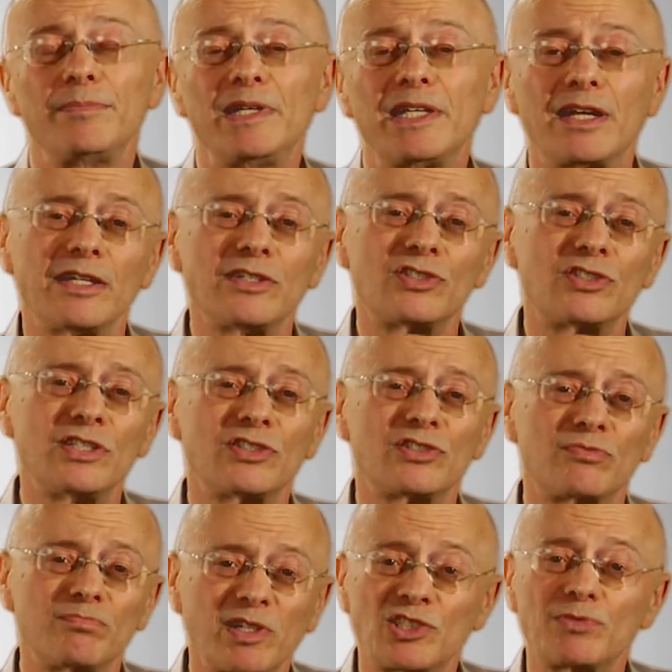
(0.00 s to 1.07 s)
because
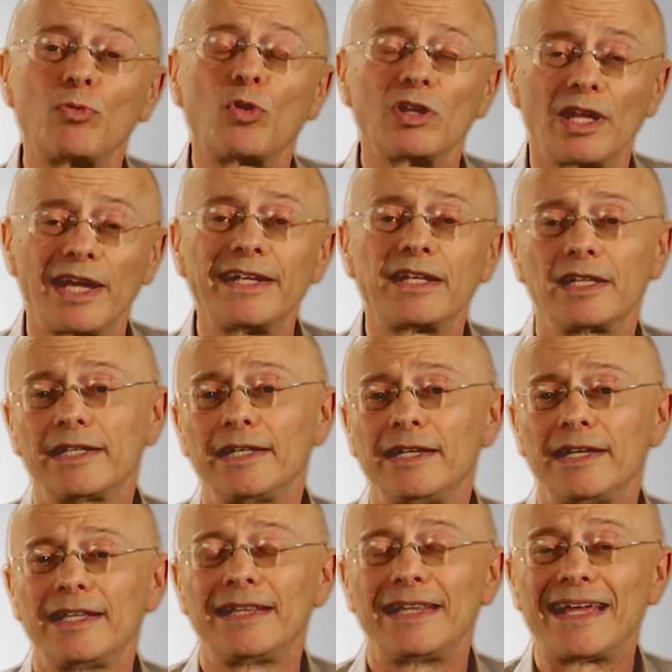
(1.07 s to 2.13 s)
there's much more likely
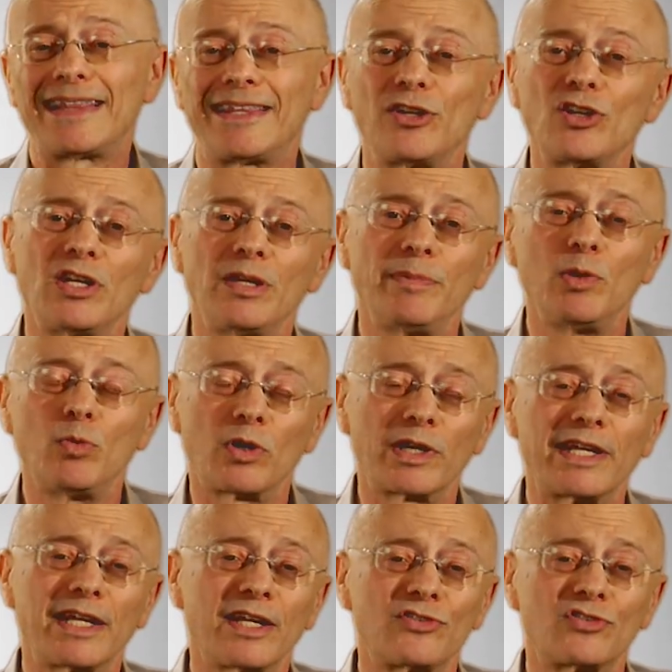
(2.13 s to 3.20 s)
that they're going to be
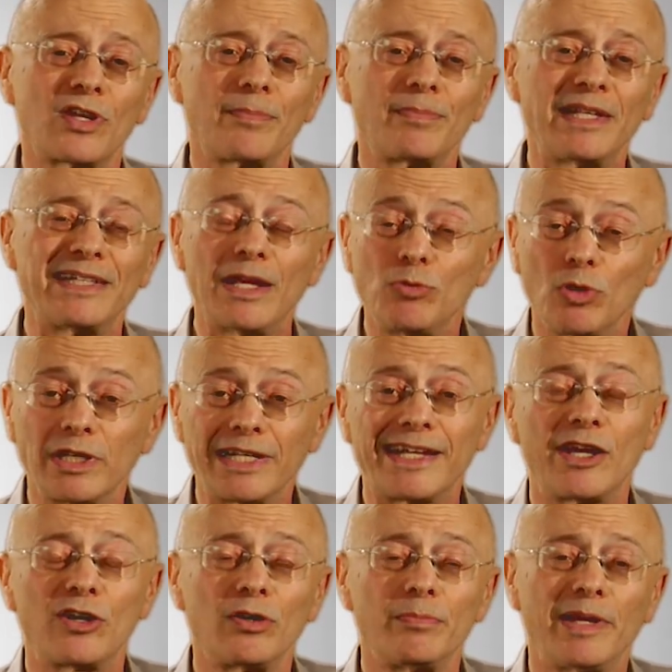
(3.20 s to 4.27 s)
working on something they really
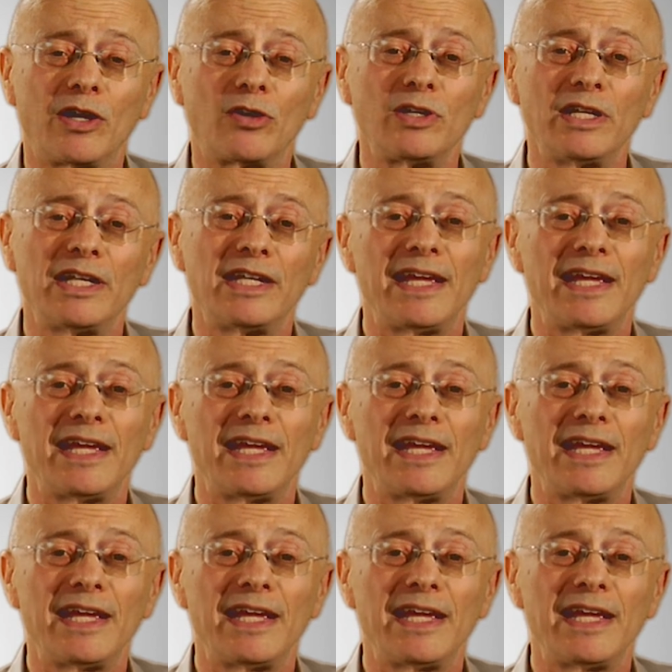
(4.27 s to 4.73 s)
care about,